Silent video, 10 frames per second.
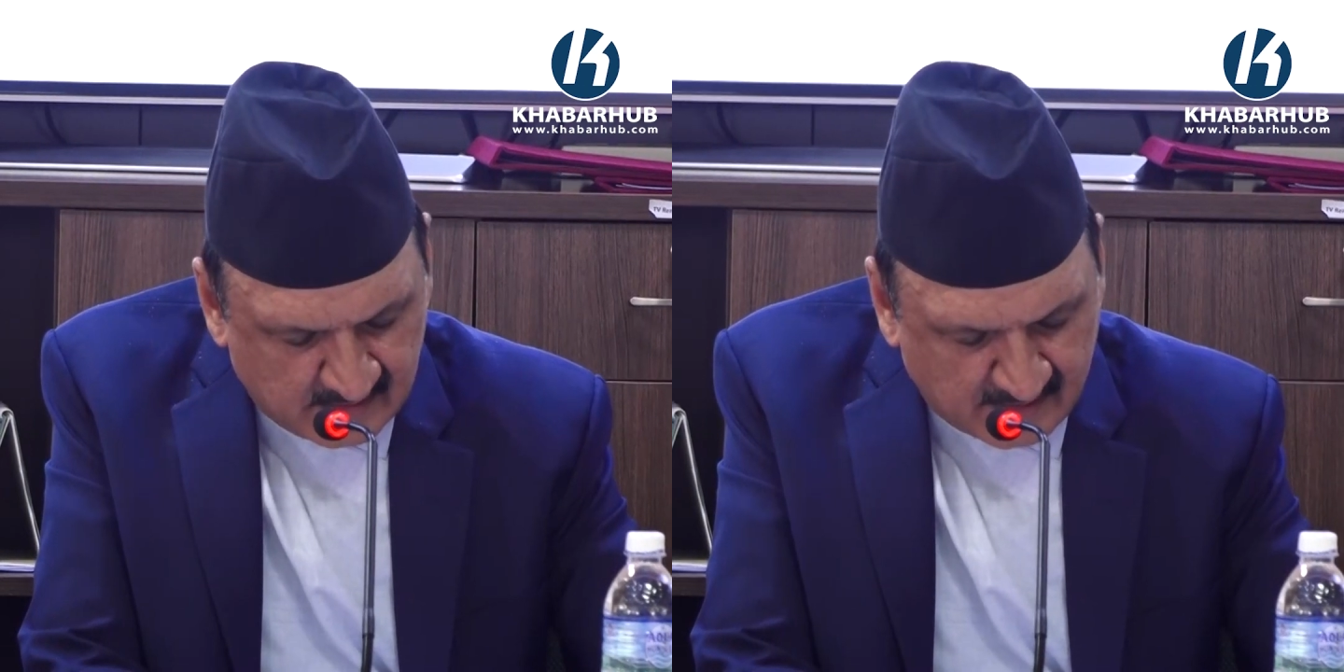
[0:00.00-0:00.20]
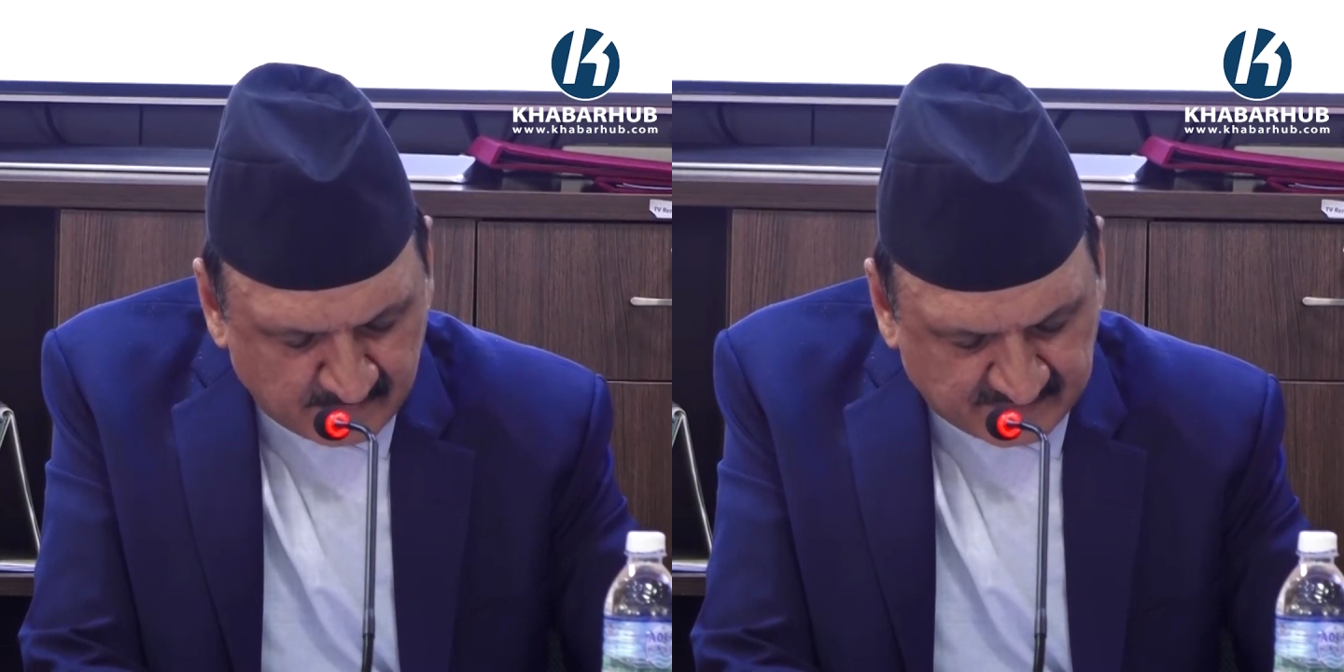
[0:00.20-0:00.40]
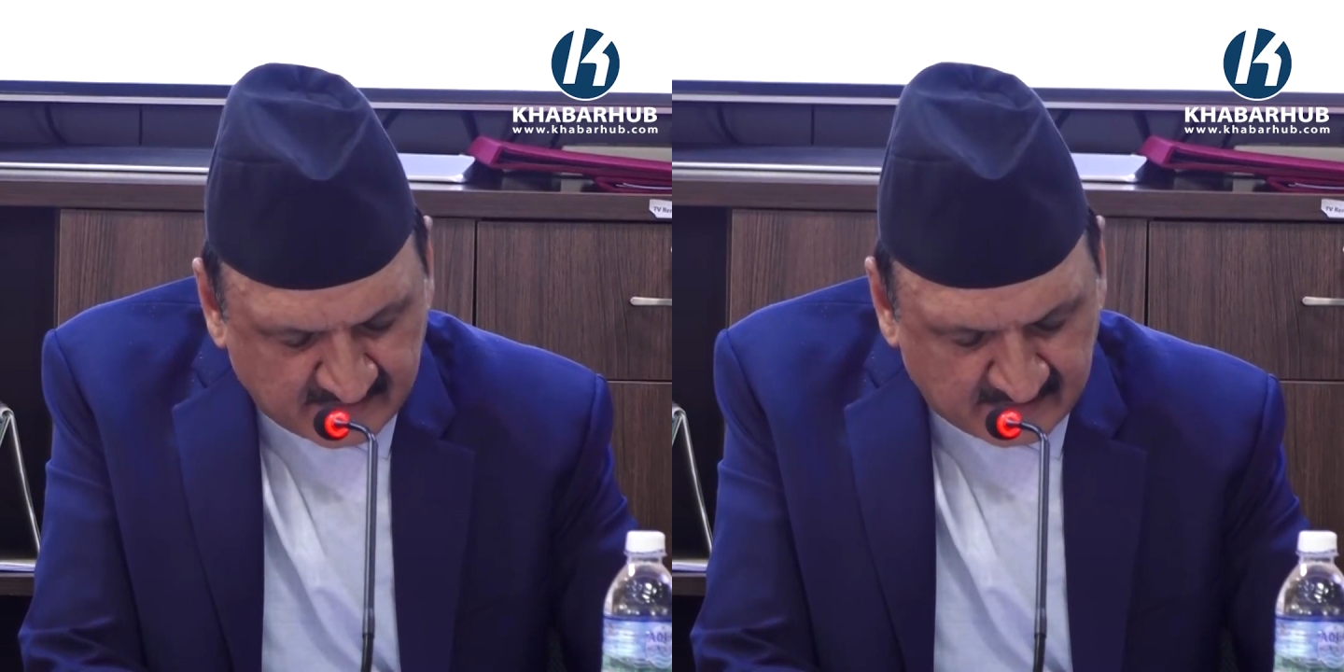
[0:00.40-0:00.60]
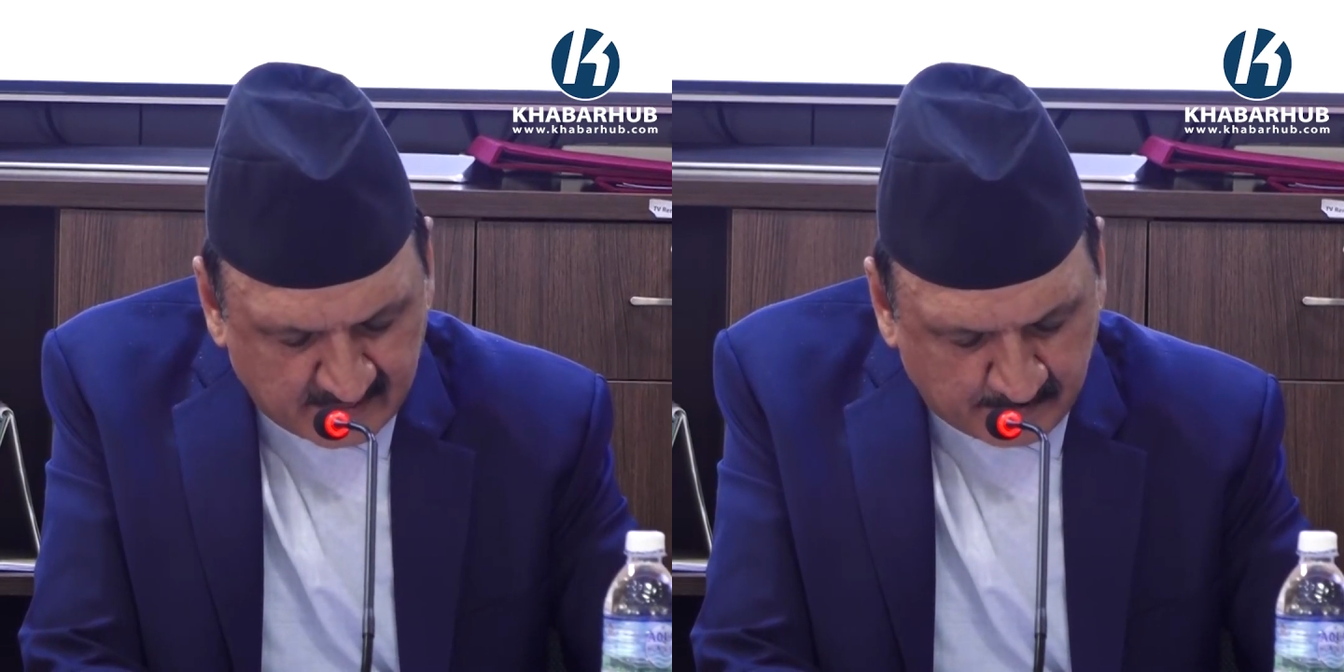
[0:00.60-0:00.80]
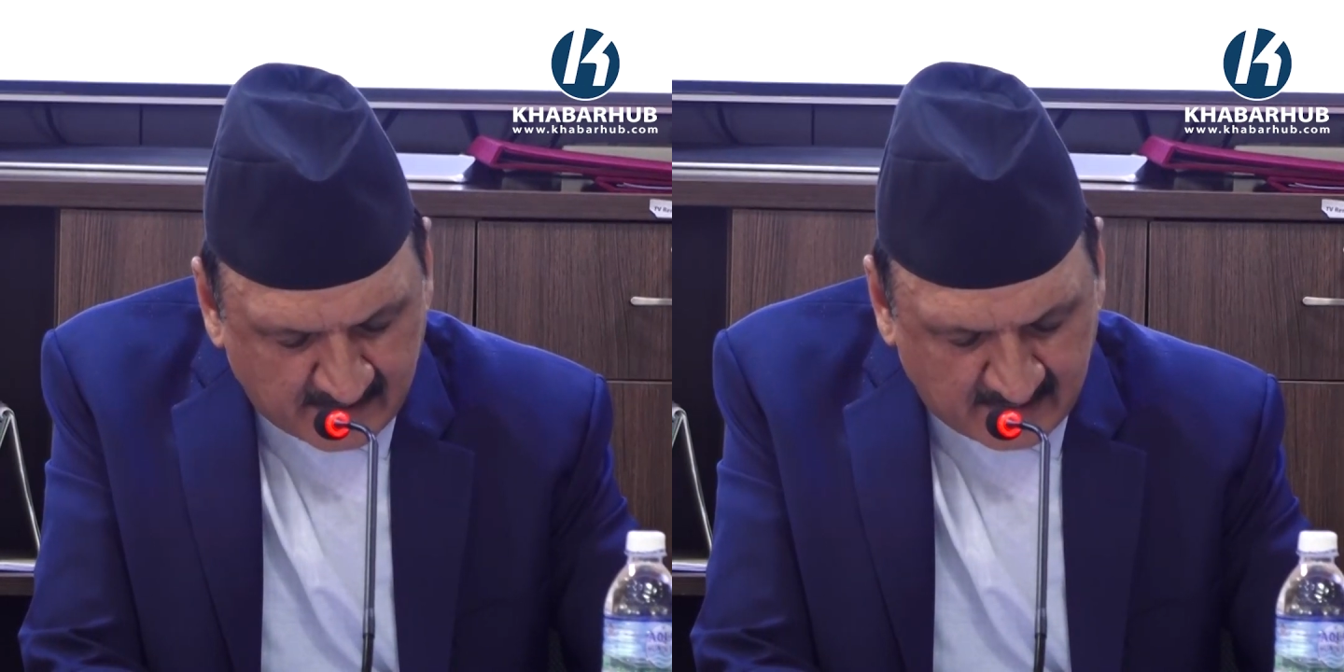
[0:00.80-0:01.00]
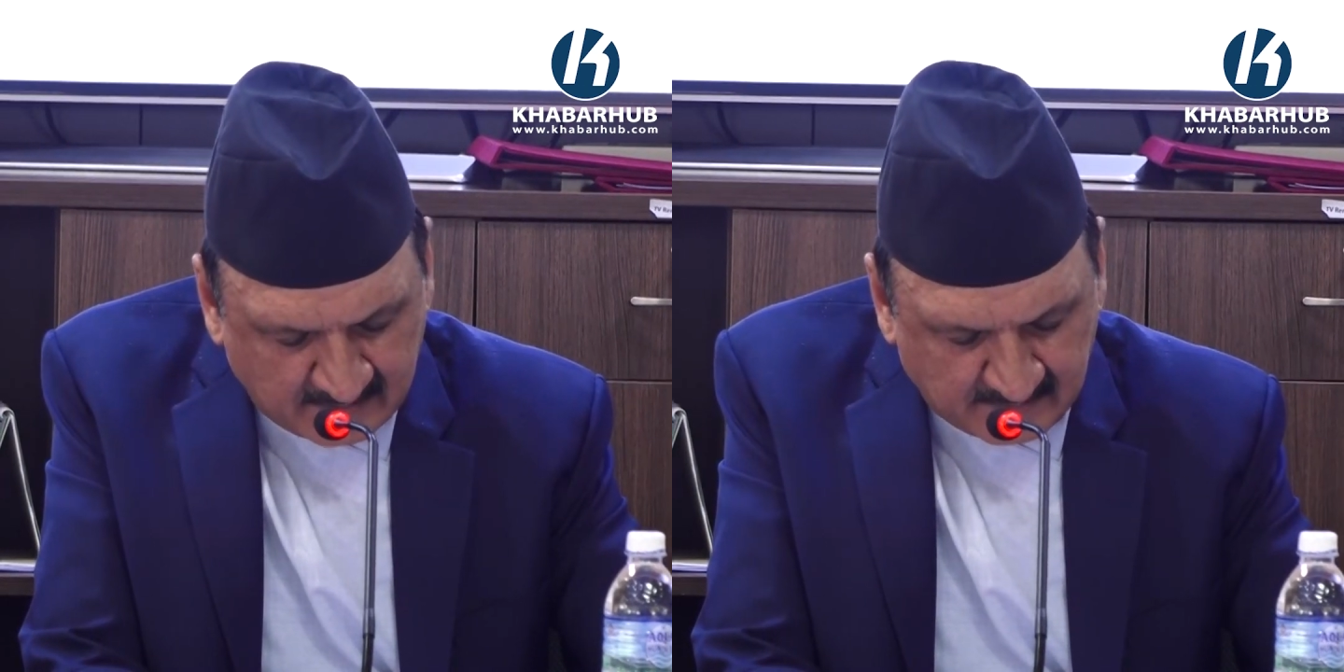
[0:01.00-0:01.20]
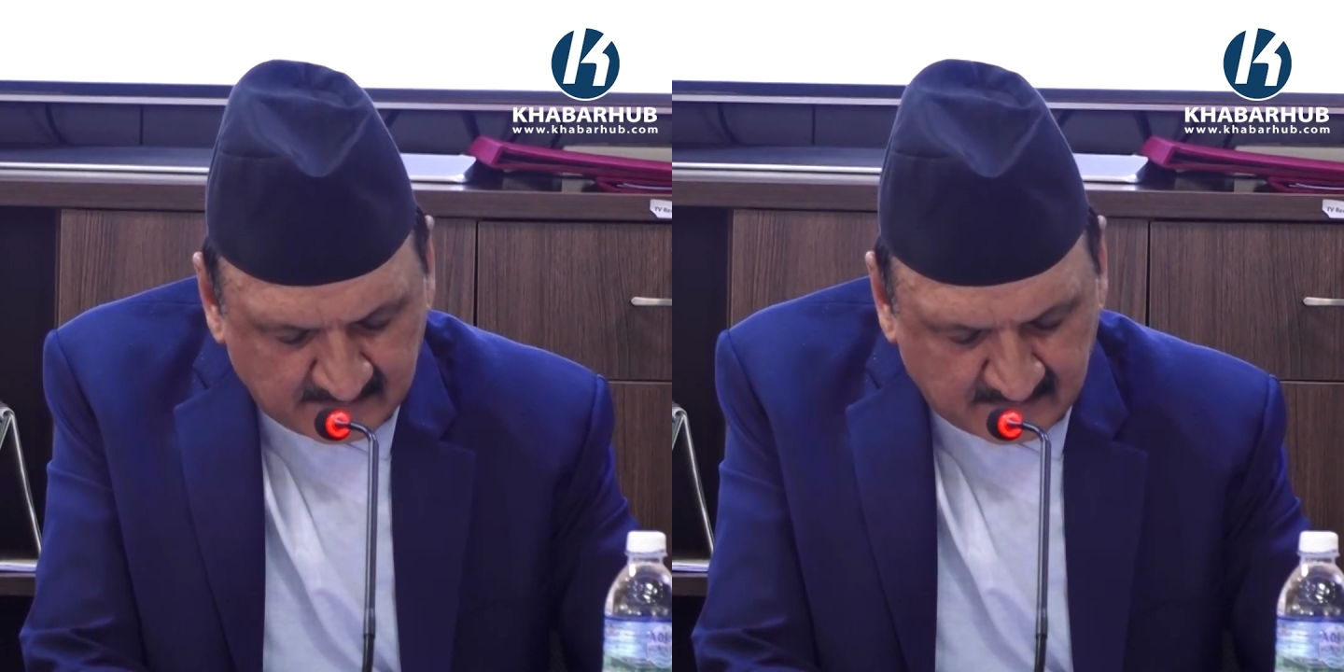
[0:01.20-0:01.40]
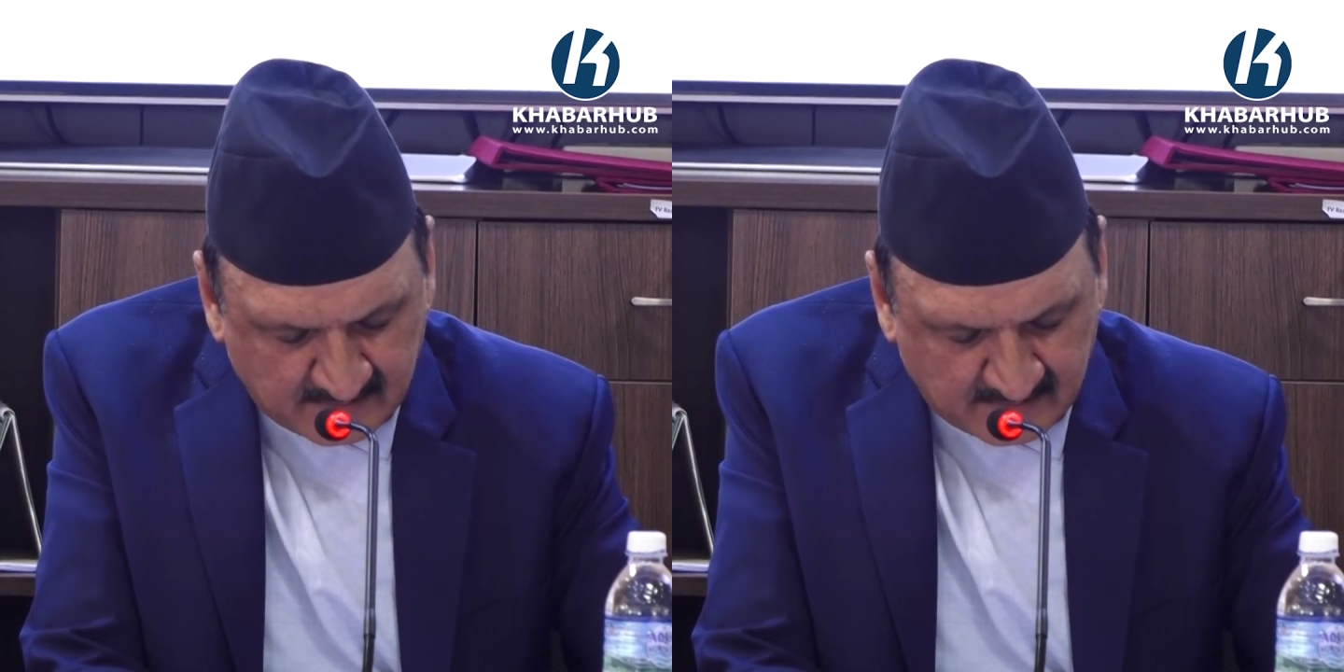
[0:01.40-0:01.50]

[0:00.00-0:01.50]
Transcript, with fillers: MCA Nepal,